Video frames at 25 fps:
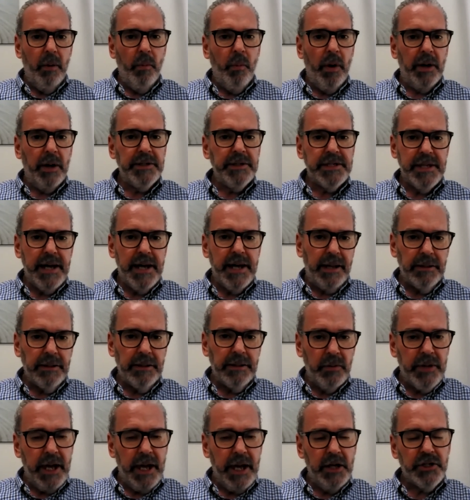once that
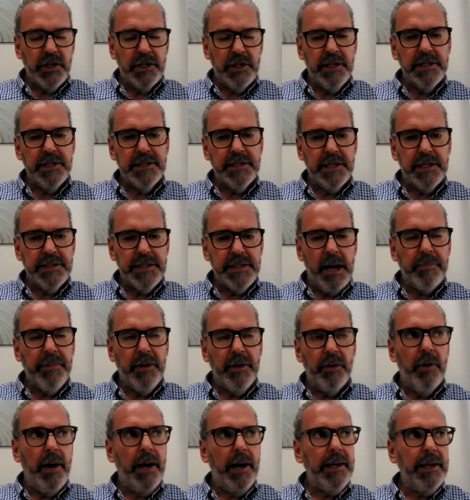location is up
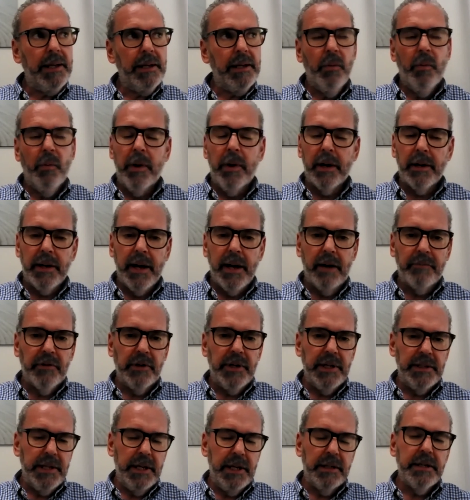and running, we're
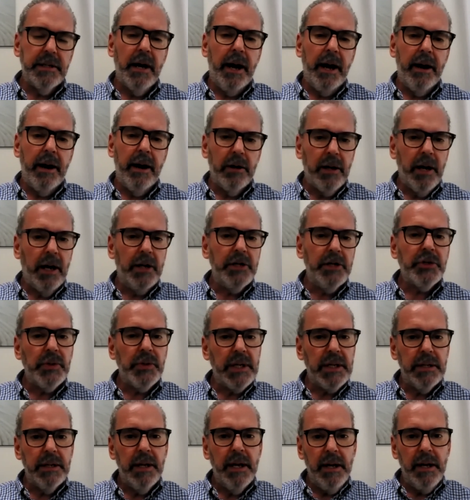covering the entire
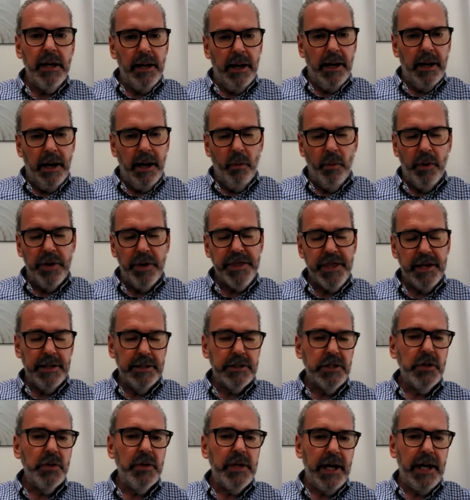country within a
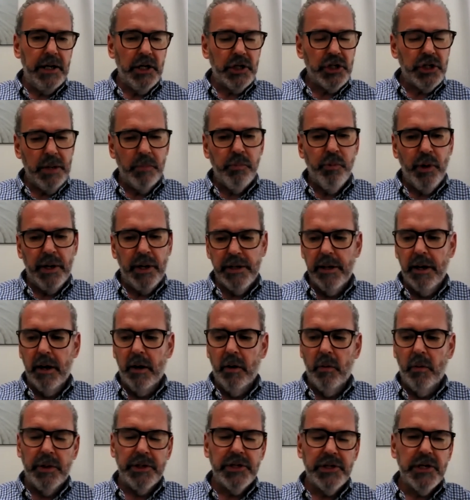2-day ship window,
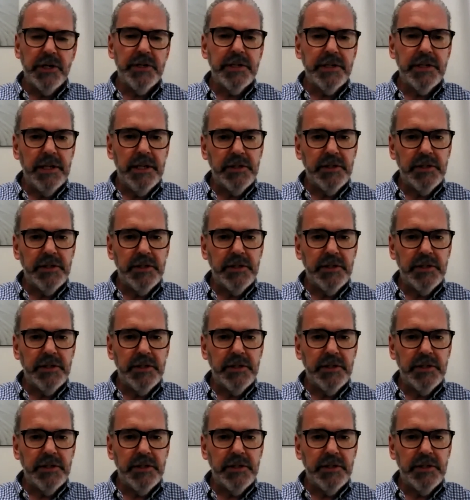which is